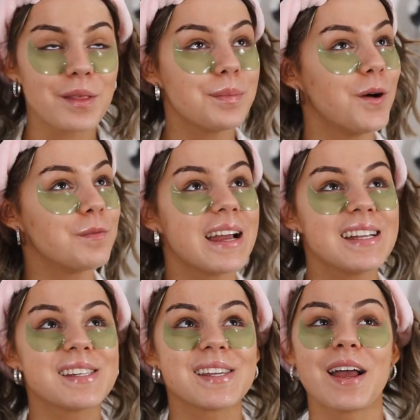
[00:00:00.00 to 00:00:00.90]
The
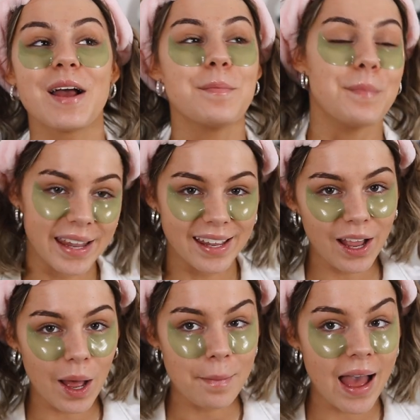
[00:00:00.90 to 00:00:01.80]
pomade's making a
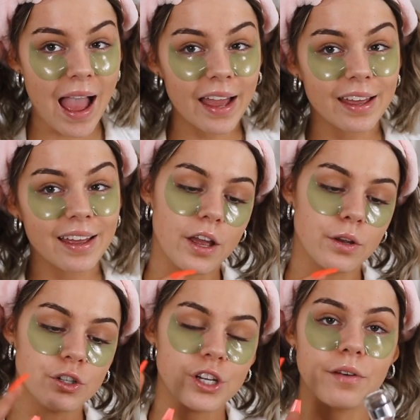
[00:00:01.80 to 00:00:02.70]
comeback. I
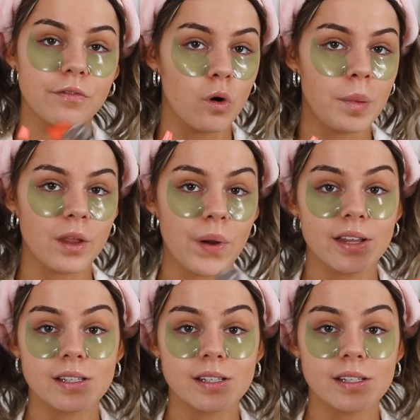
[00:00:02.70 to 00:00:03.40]
use shade 4, by the way.